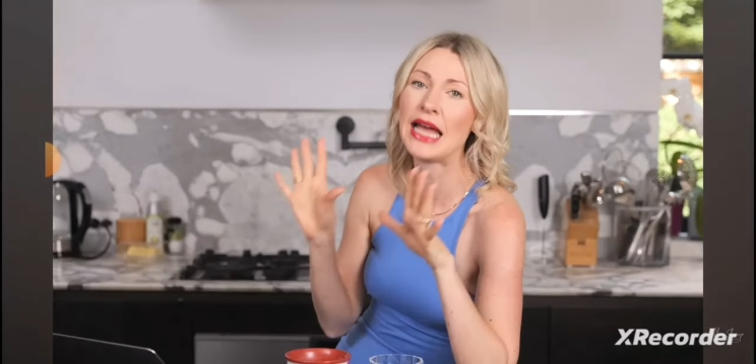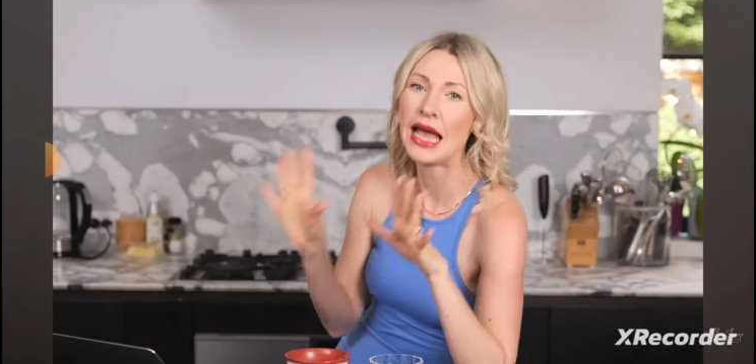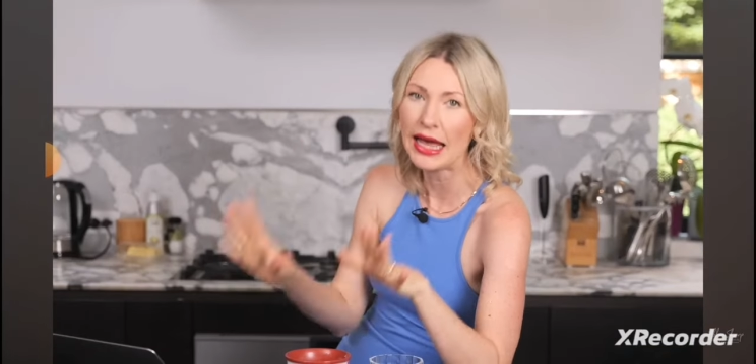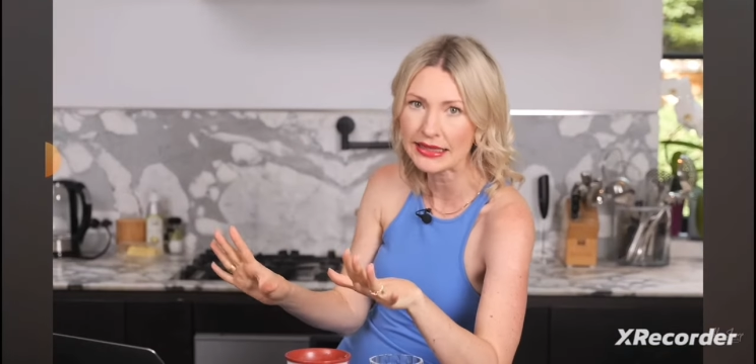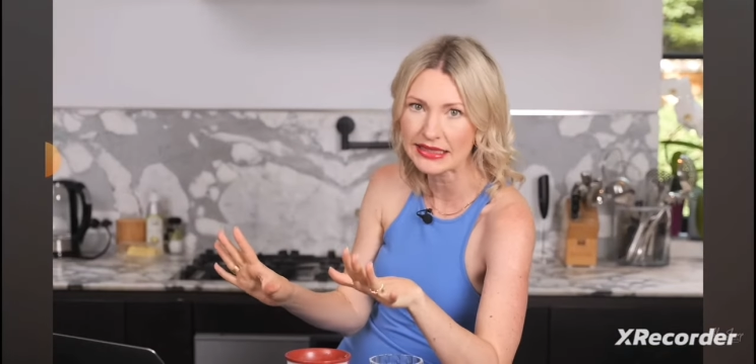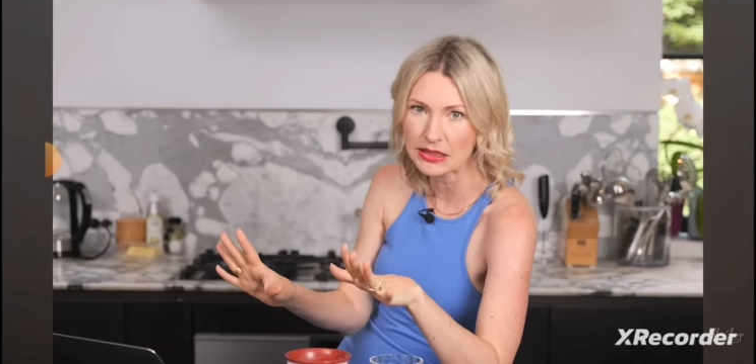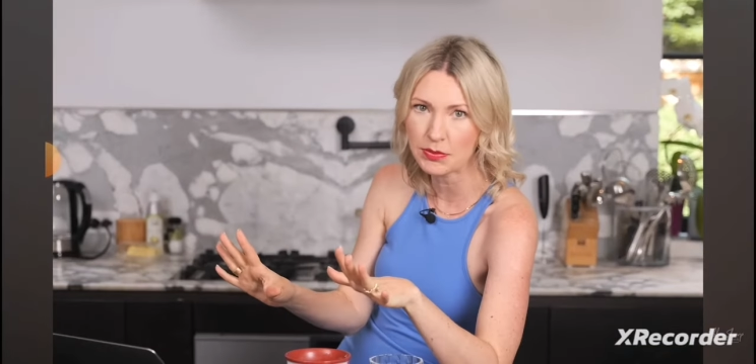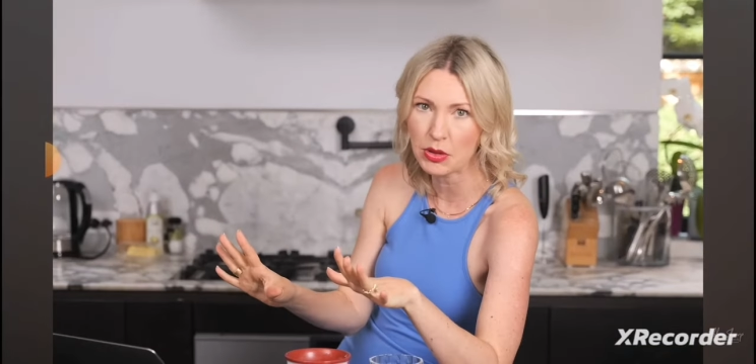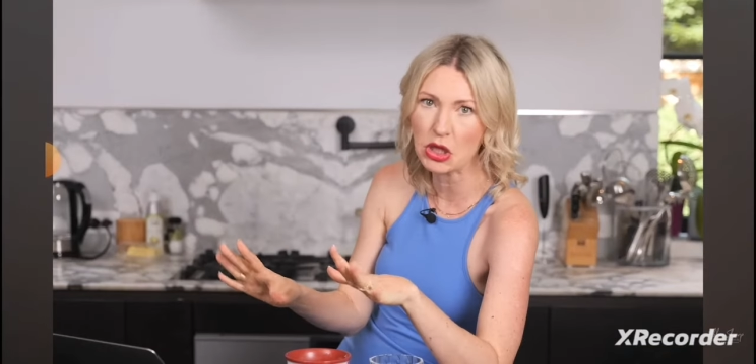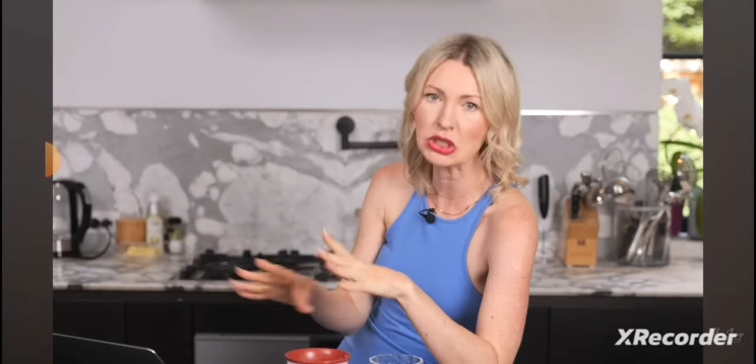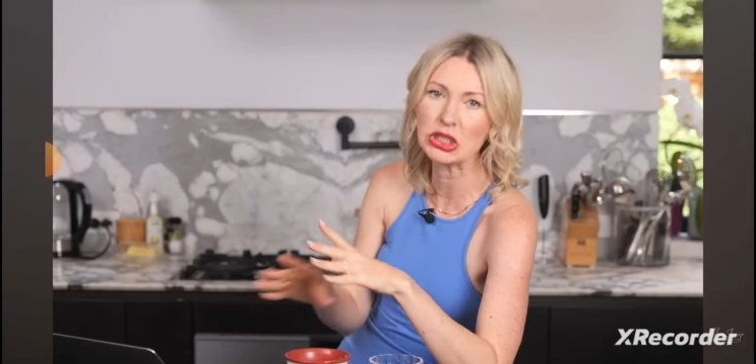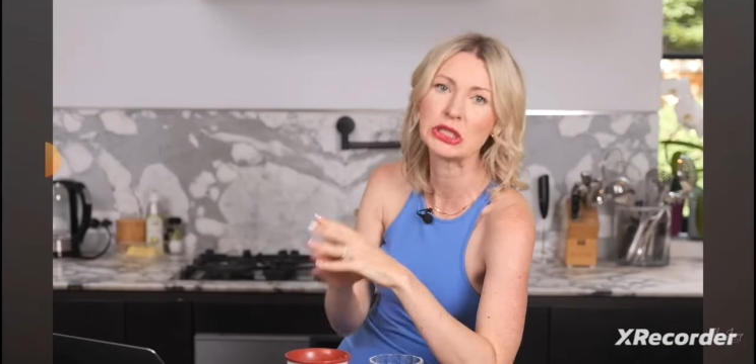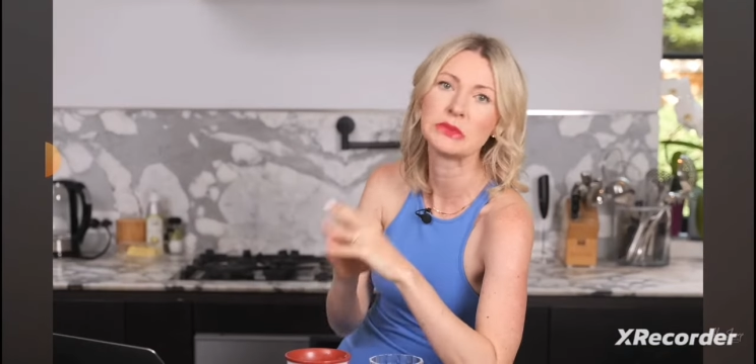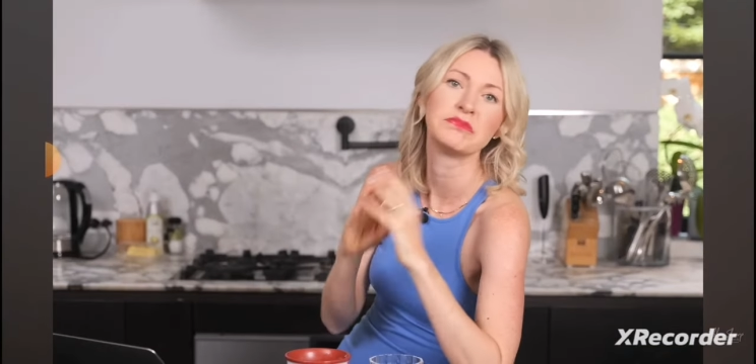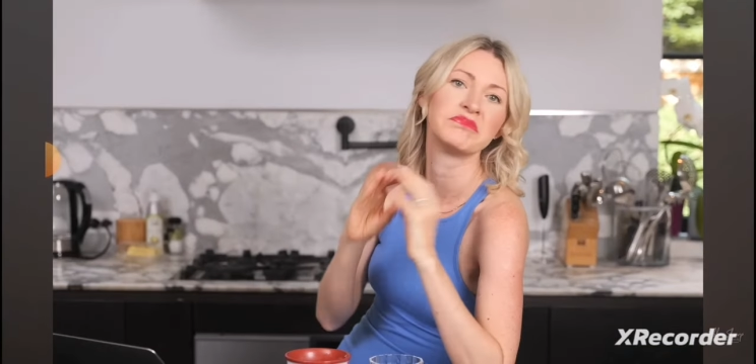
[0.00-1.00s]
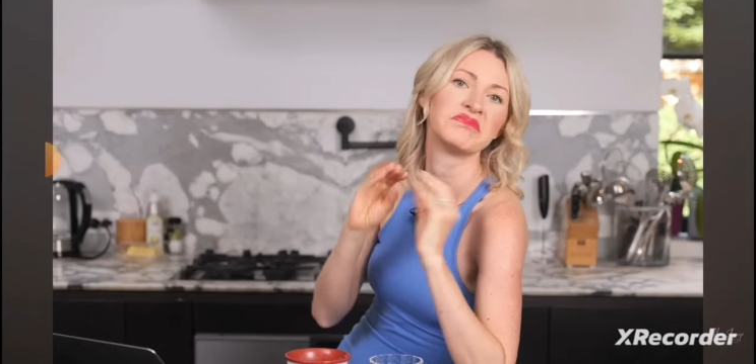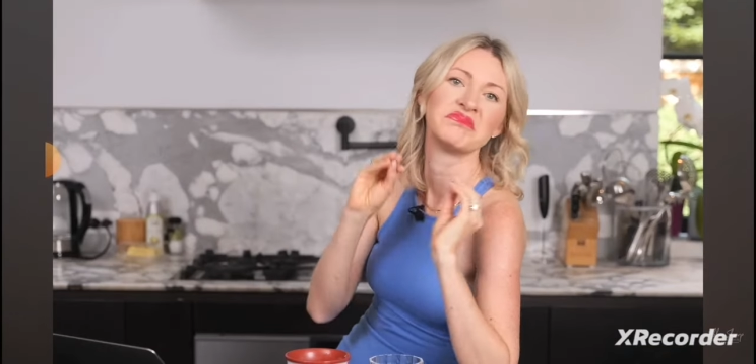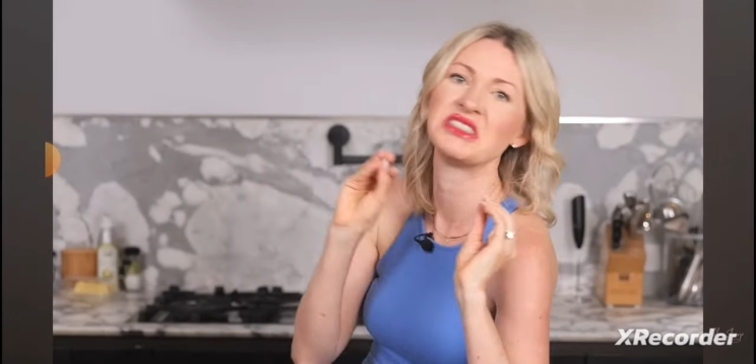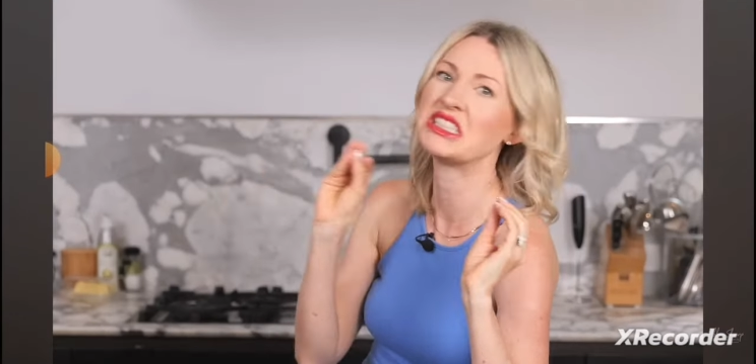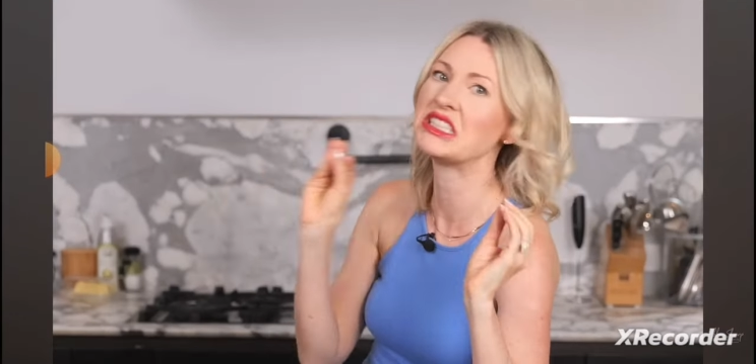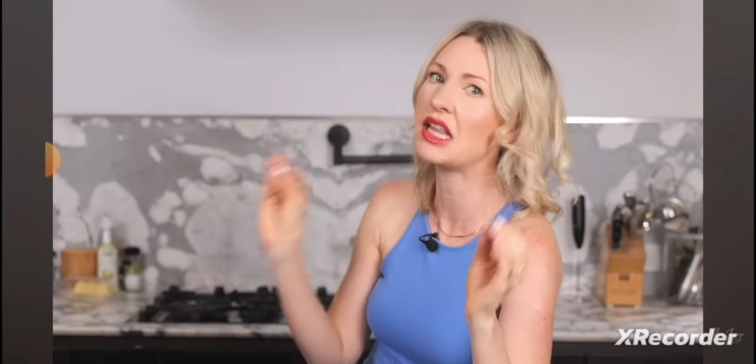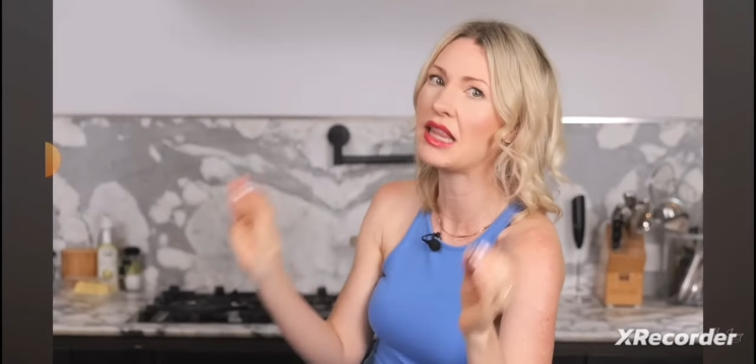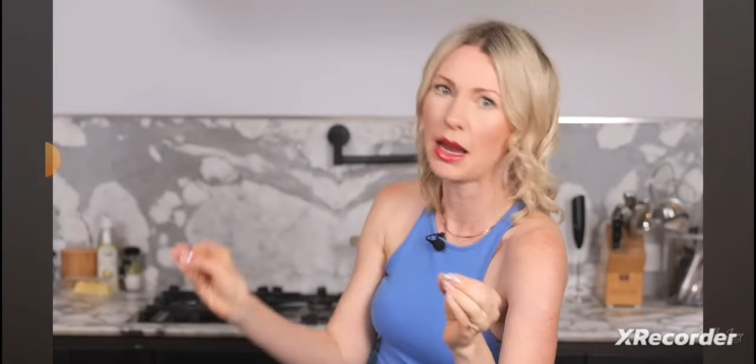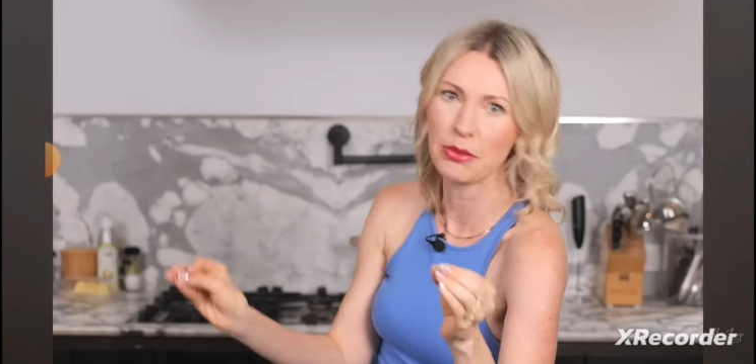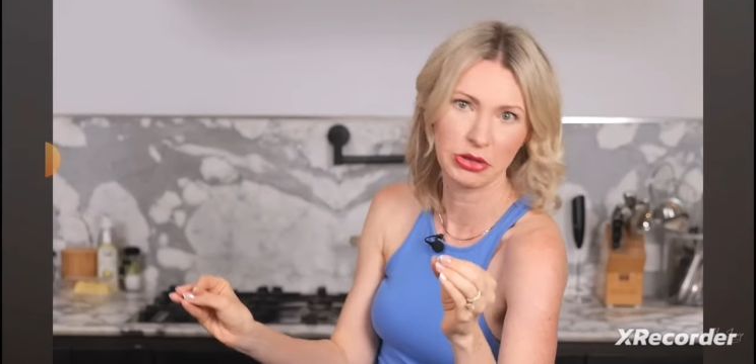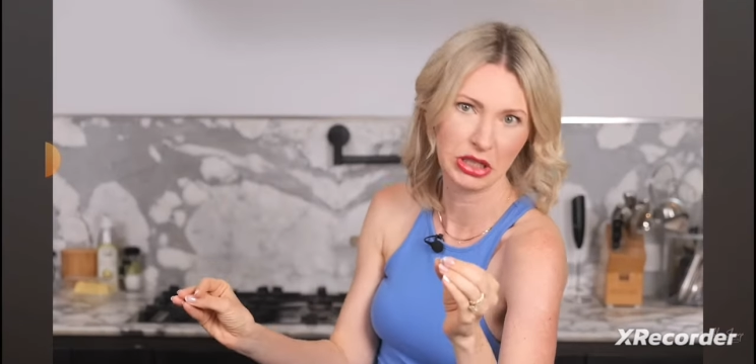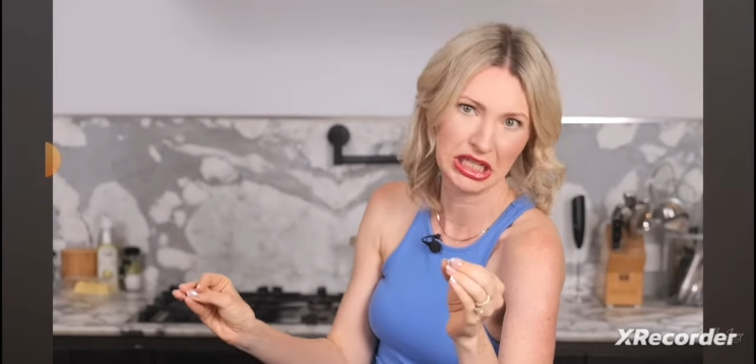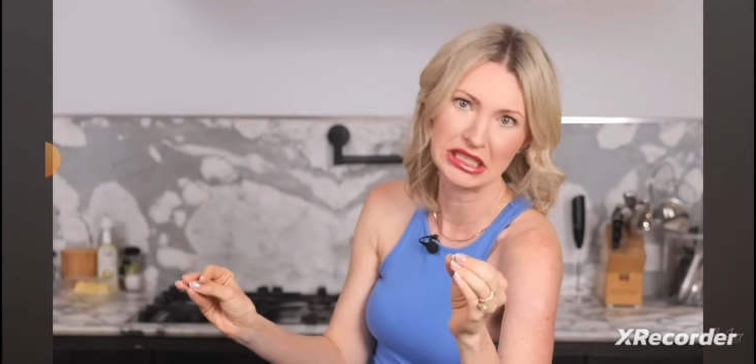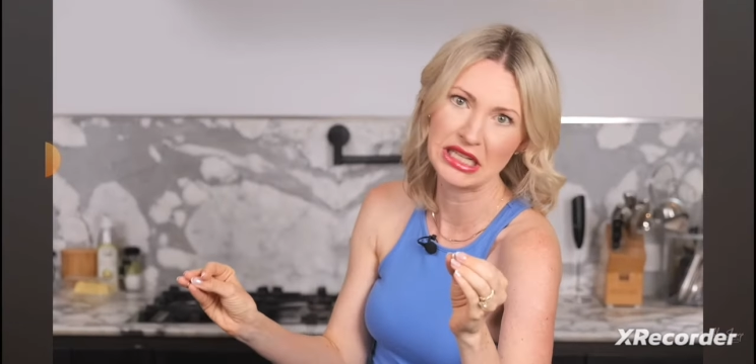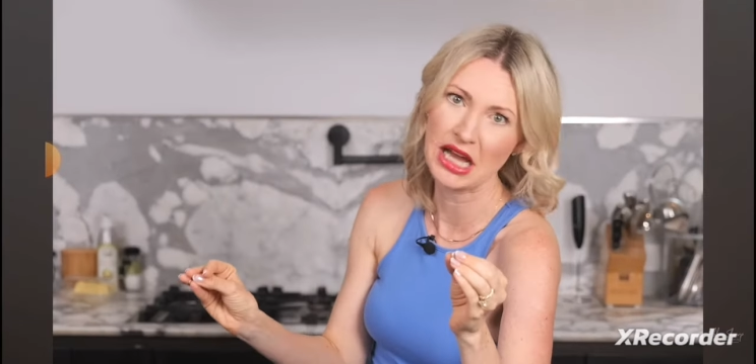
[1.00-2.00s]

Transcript: textbook celebrity